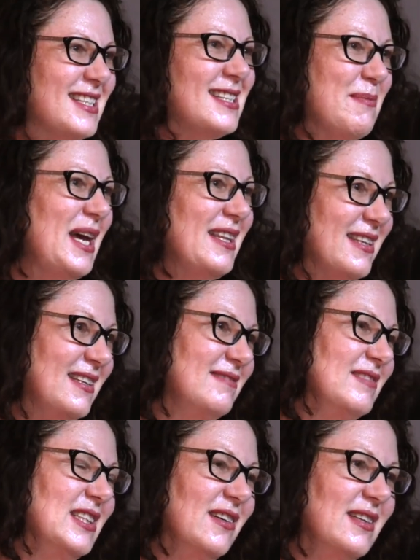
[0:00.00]
about the,
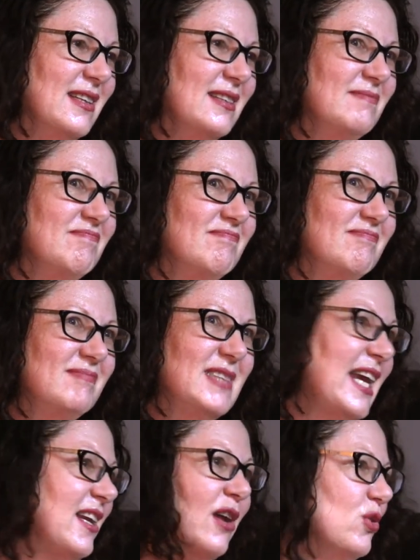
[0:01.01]
you know, the
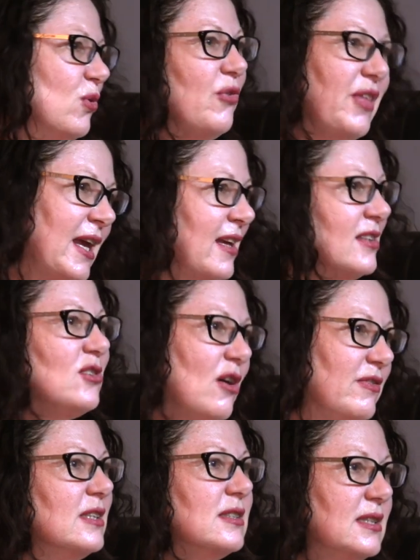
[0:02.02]
technical things
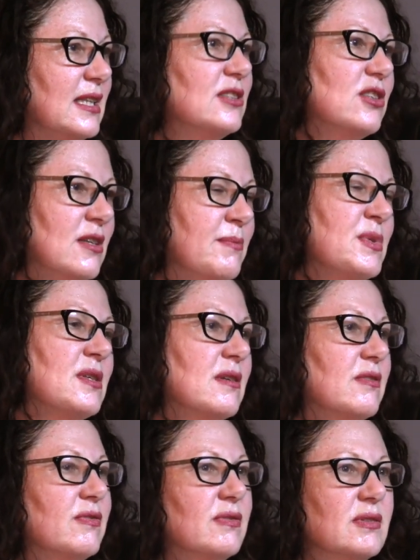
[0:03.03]
of it in terms
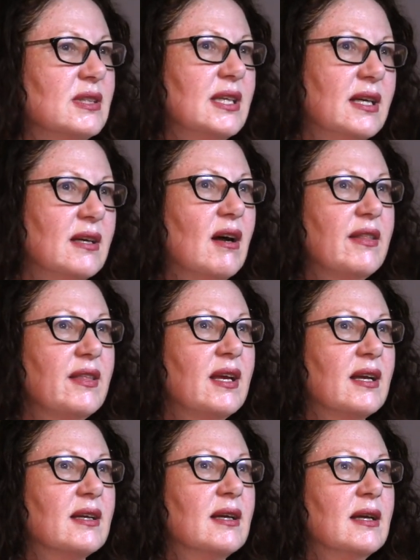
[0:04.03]
of, yeah, I
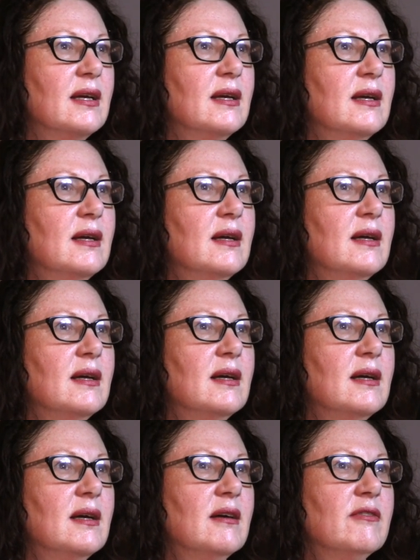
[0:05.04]
think
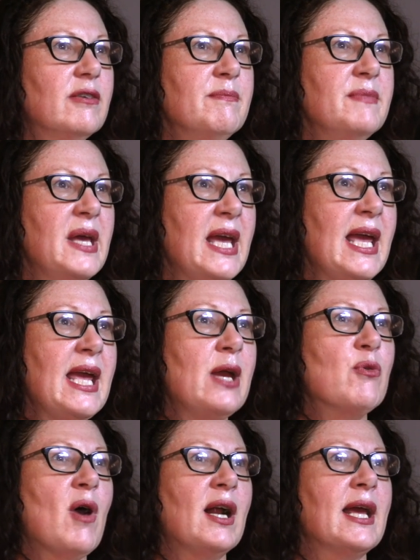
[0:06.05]
for
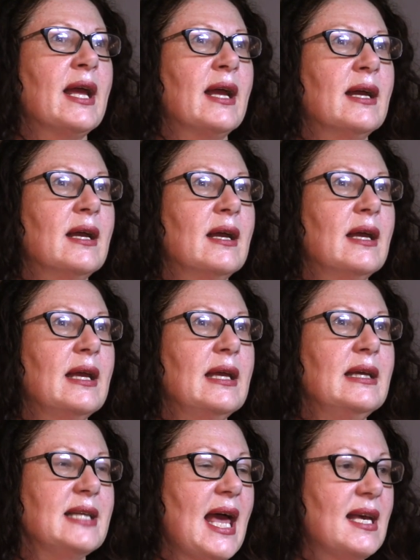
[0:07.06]
me writing
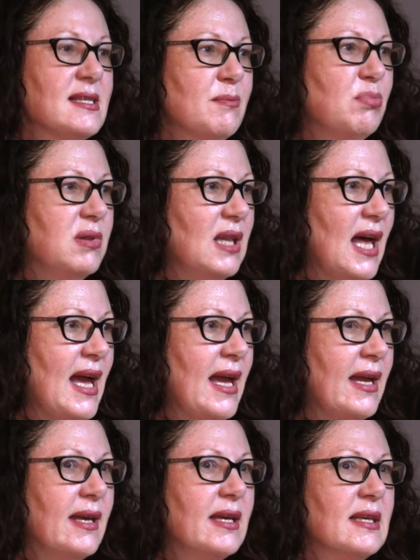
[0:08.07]
it as a
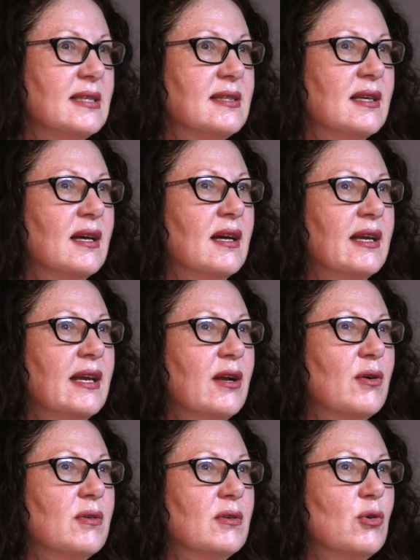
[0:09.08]
play is
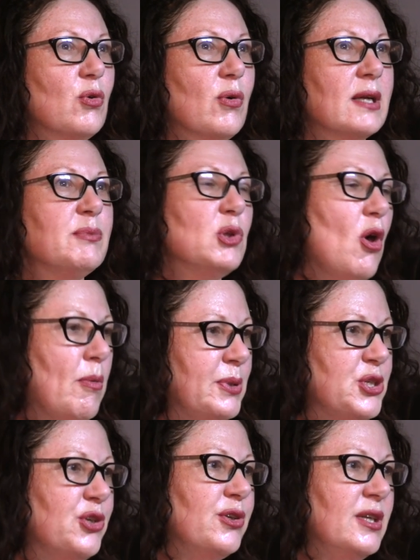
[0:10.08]
an incredible
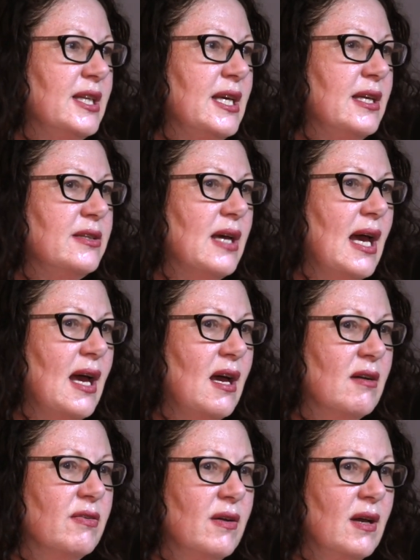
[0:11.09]
opportunity to
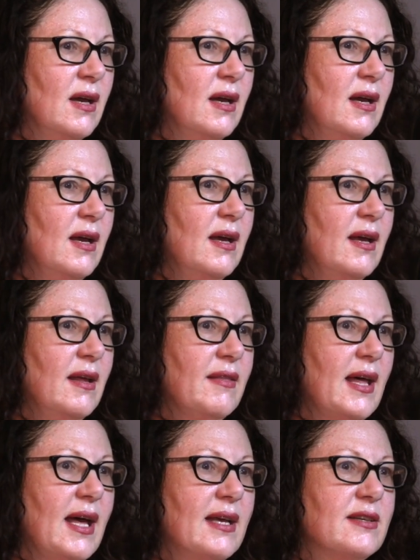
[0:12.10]
have
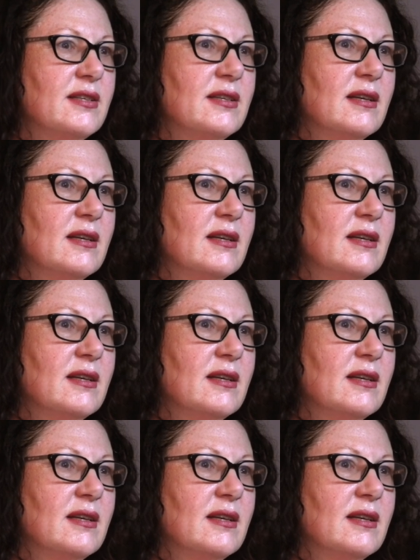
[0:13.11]
that